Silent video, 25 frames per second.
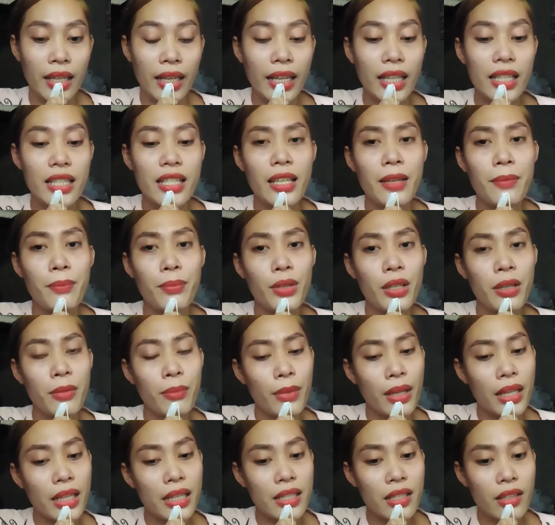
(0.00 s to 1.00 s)
It simply
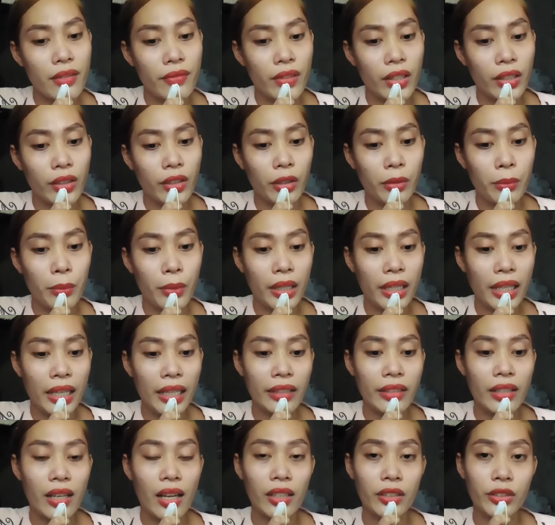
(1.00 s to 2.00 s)
means of
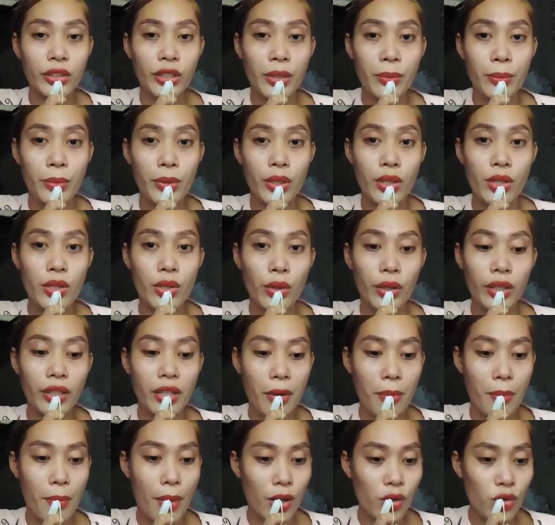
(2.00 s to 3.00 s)
determining the attributes or
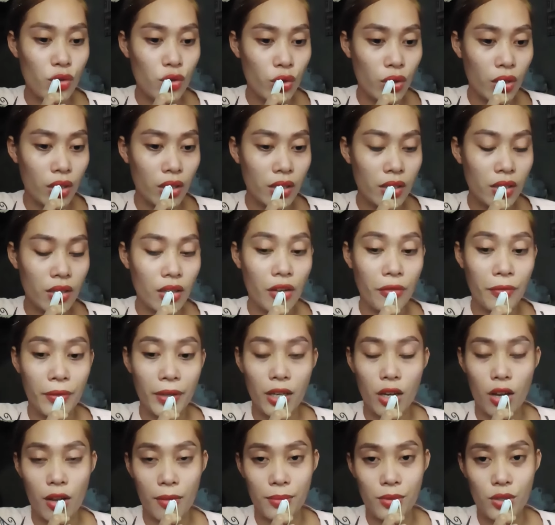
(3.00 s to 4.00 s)
dimensions of
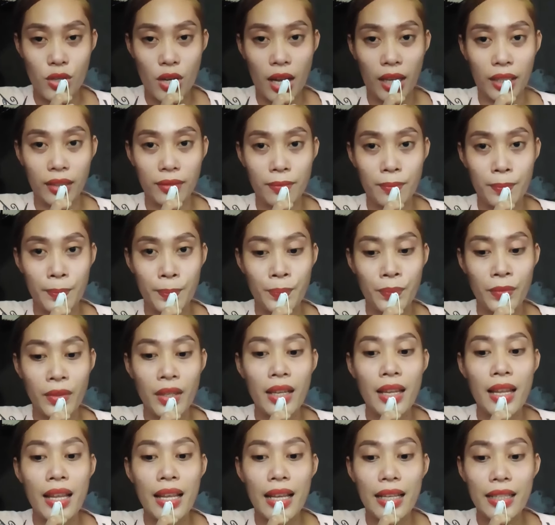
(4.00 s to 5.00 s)
an object,
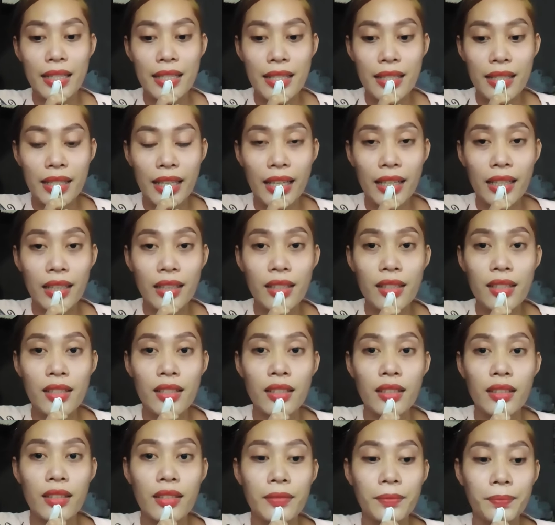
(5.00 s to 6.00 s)
and still,
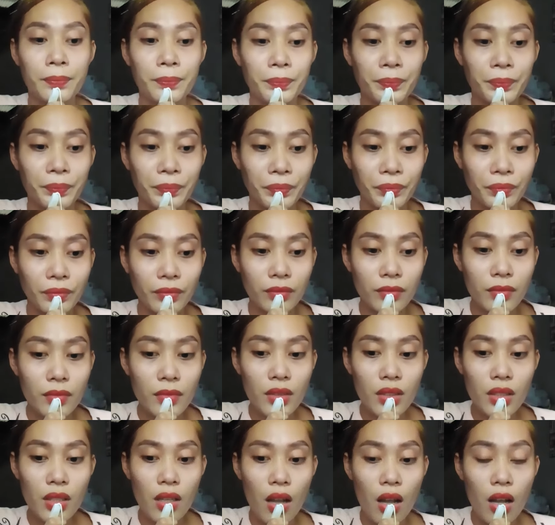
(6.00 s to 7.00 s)

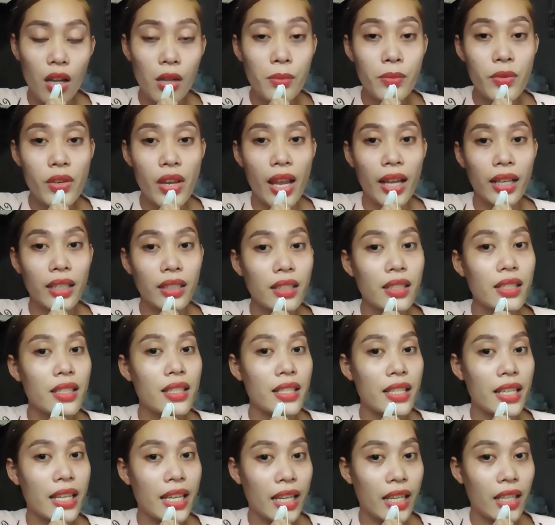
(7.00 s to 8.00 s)
object,
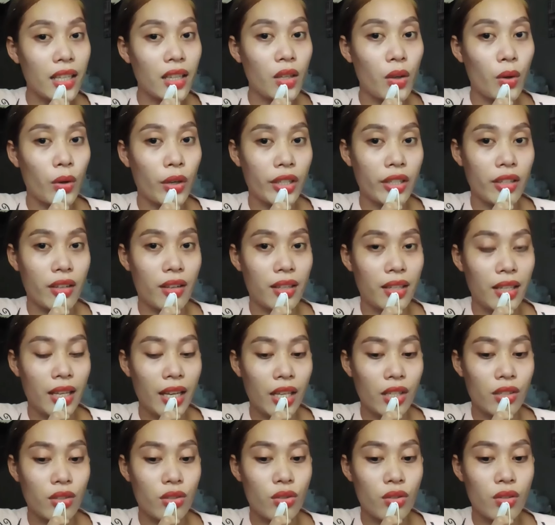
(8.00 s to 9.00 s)
skill, or
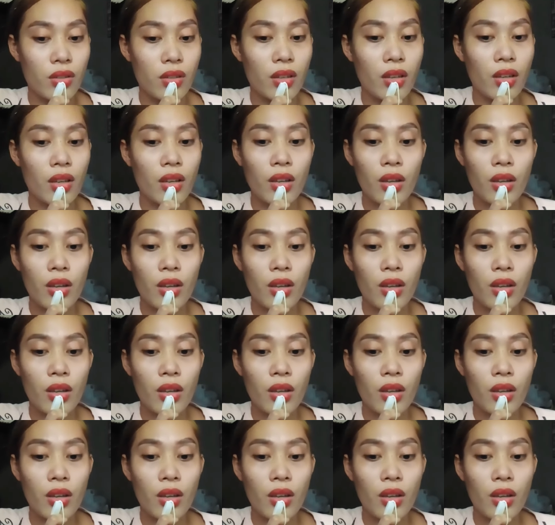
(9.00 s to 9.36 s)
knowledge.